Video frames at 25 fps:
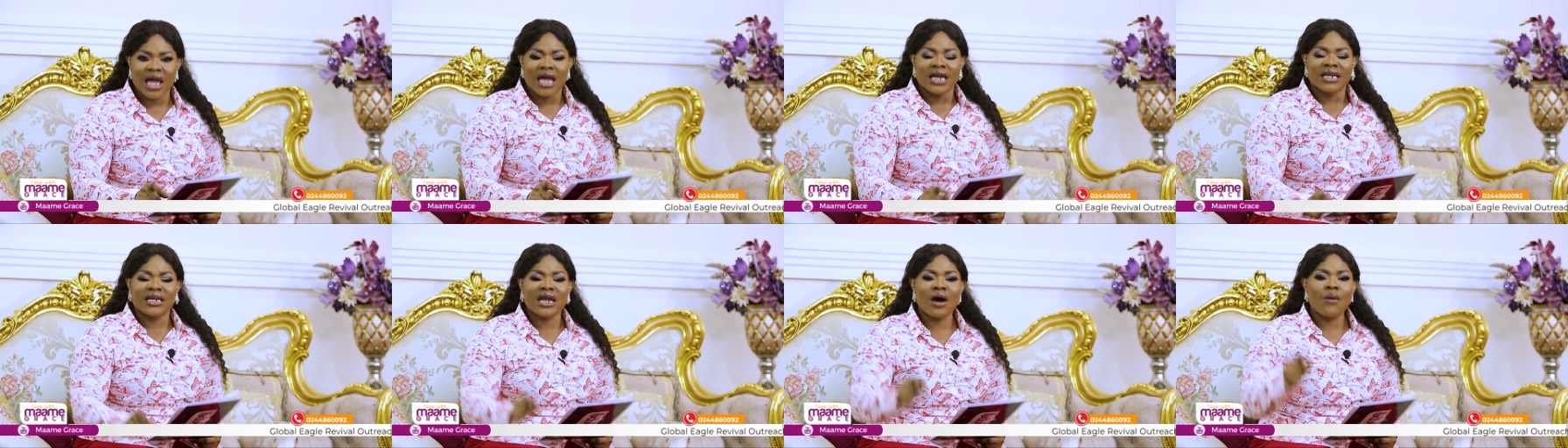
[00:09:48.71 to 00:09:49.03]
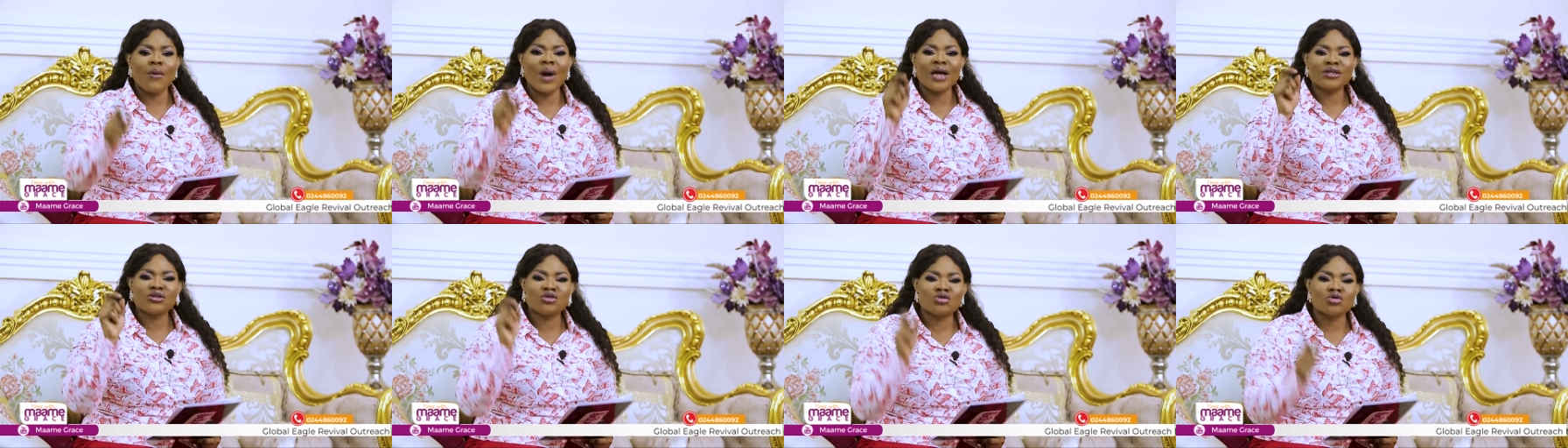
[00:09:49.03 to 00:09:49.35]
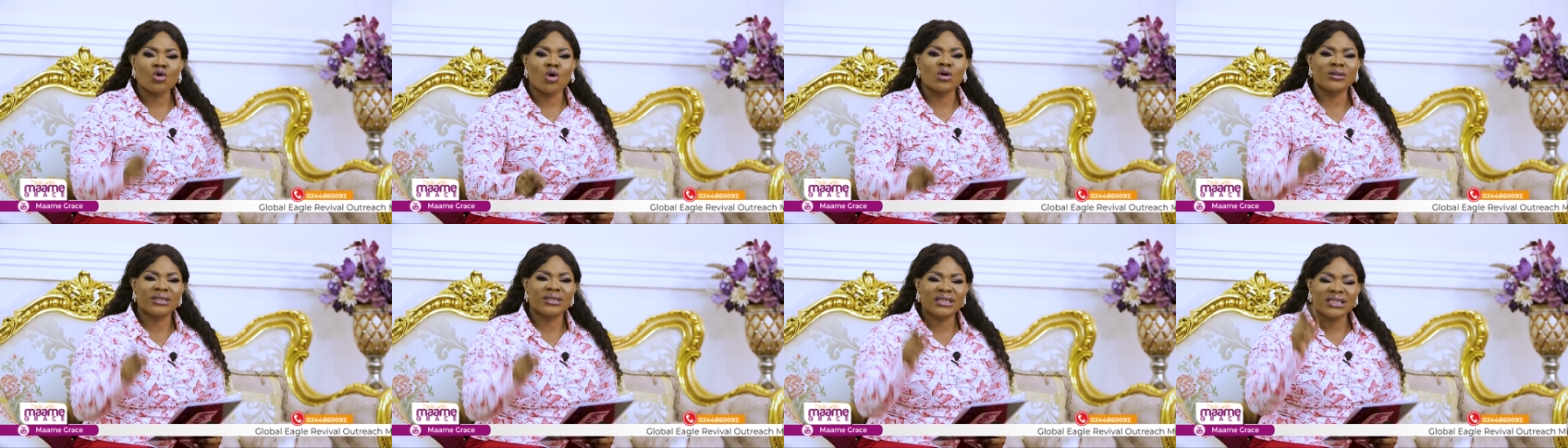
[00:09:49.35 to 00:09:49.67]
na we
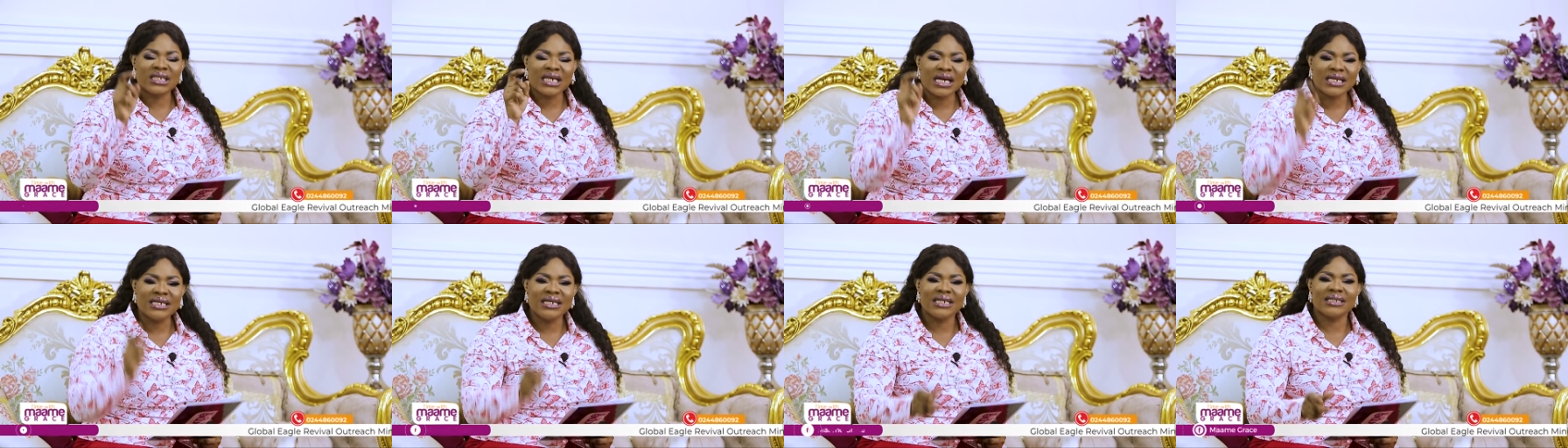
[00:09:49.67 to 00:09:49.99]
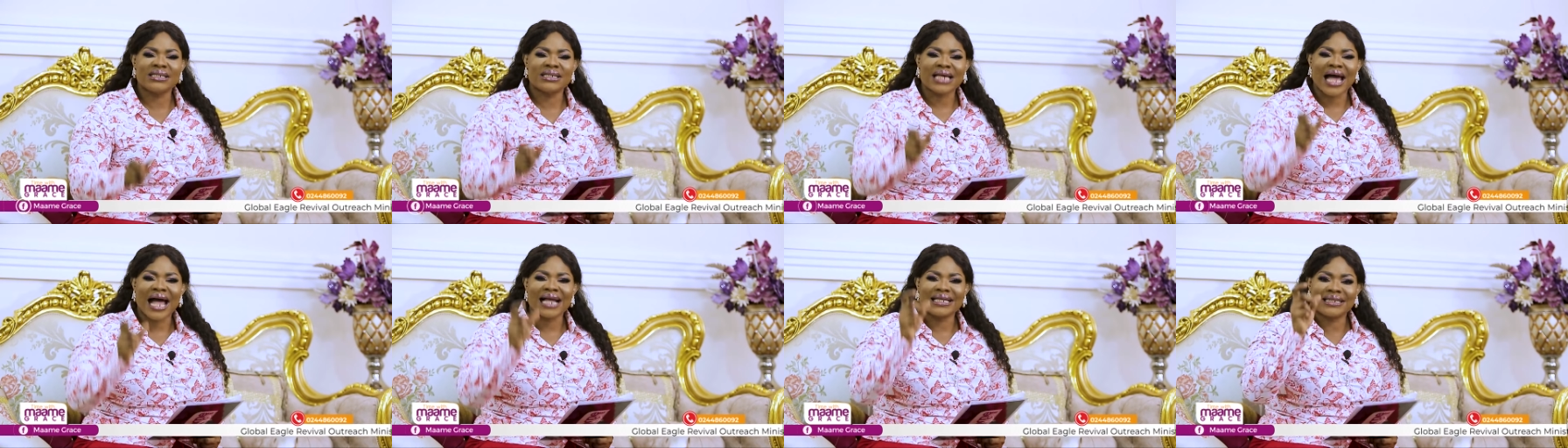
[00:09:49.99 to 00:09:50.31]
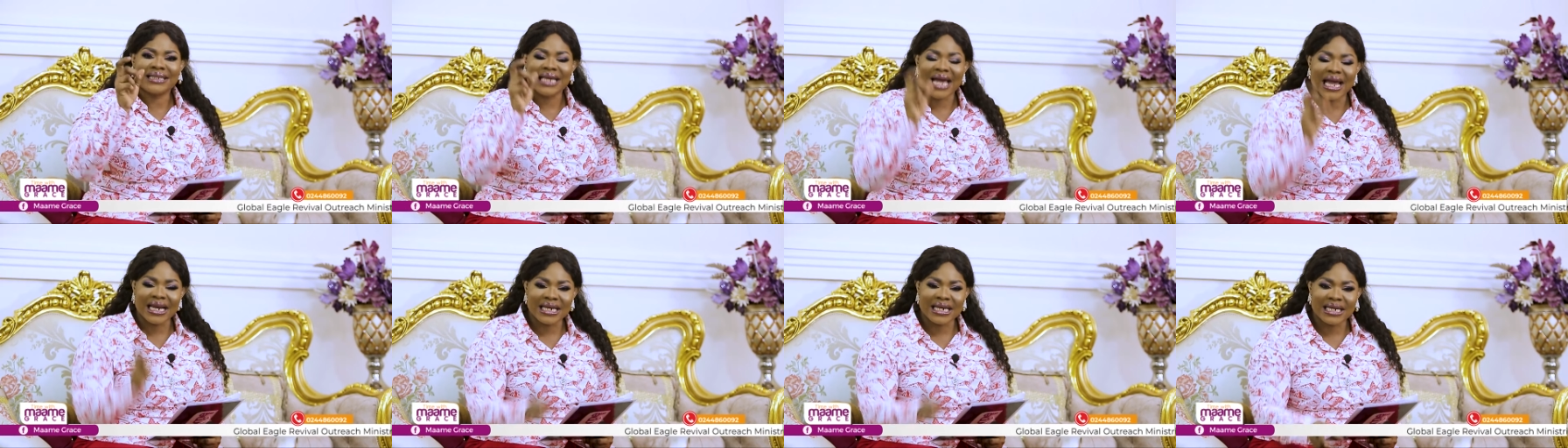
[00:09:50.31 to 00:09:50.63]
sow seed say
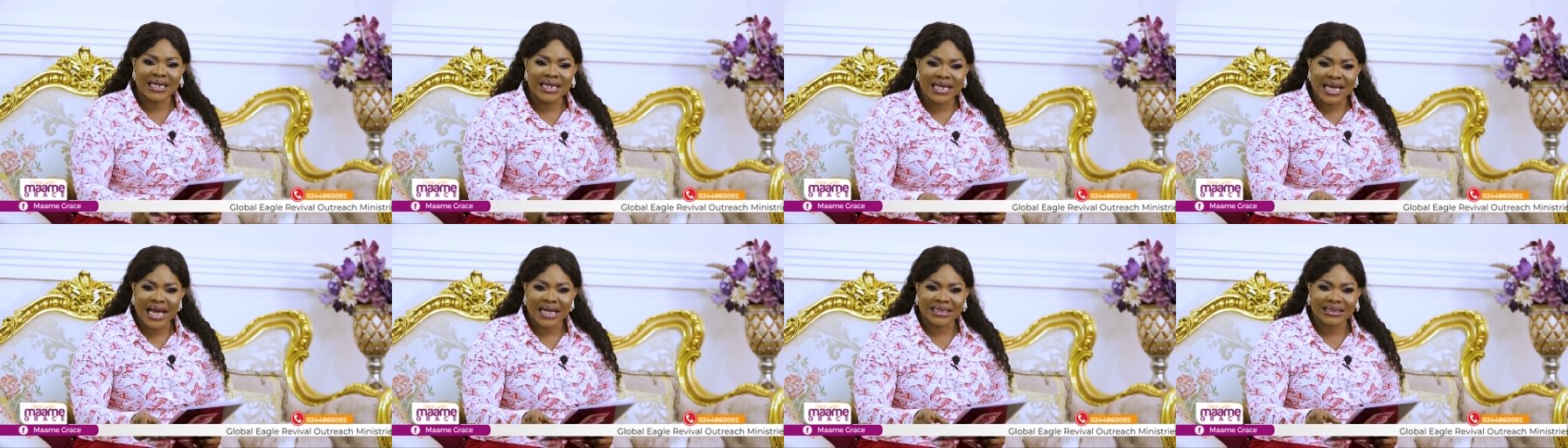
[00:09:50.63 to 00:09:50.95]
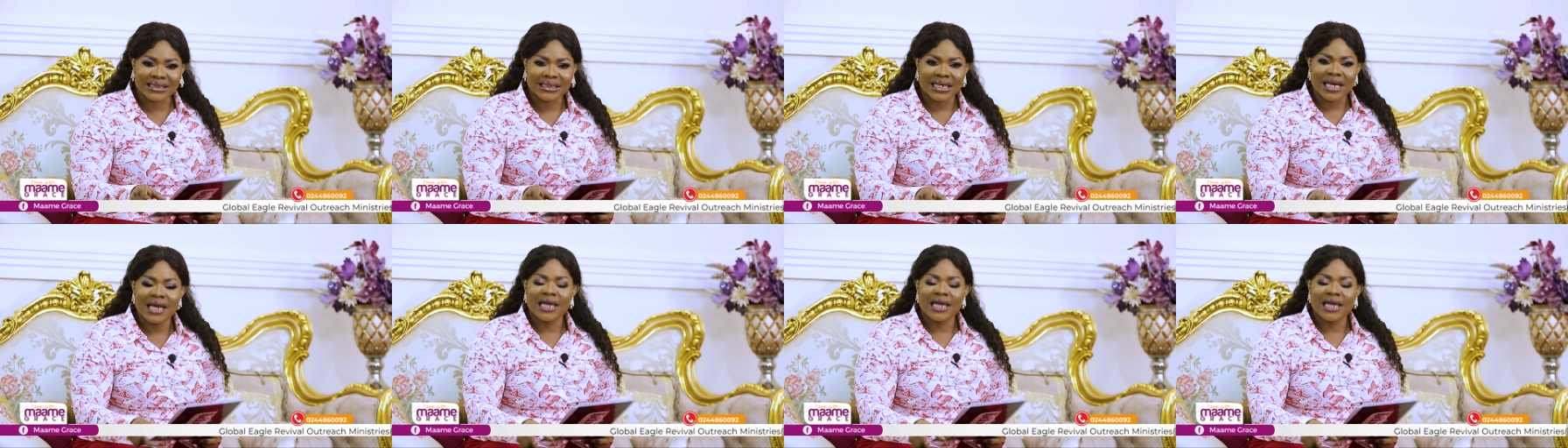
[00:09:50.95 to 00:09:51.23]
ten years